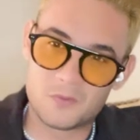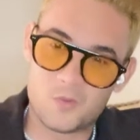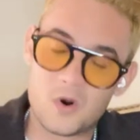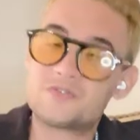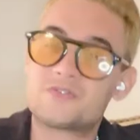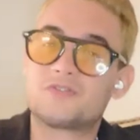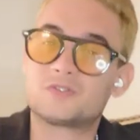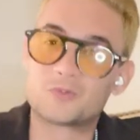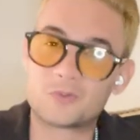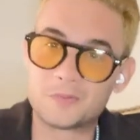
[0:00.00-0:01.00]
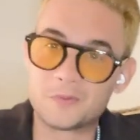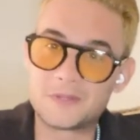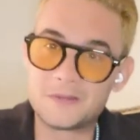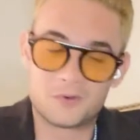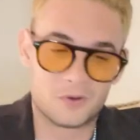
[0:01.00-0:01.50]
wonderful group of
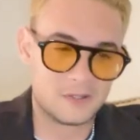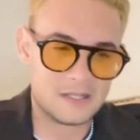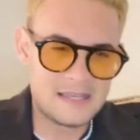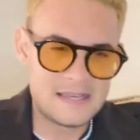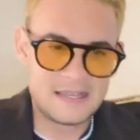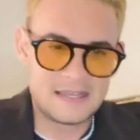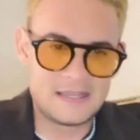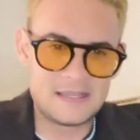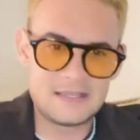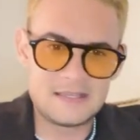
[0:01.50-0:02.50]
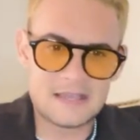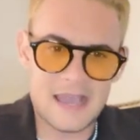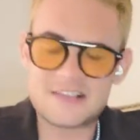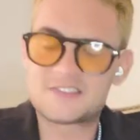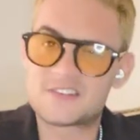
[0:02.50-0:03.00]
people. He
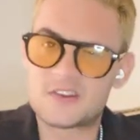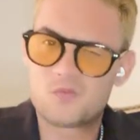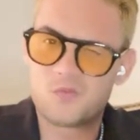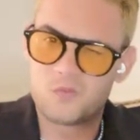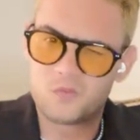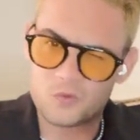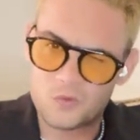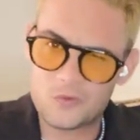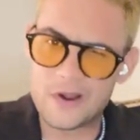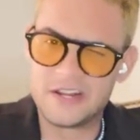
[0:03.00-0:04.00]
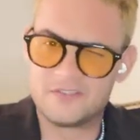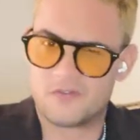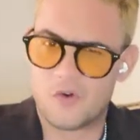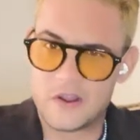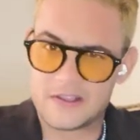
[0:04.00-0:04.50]
has a great
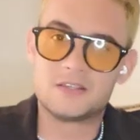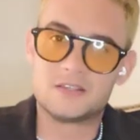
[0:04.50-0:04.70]
voice.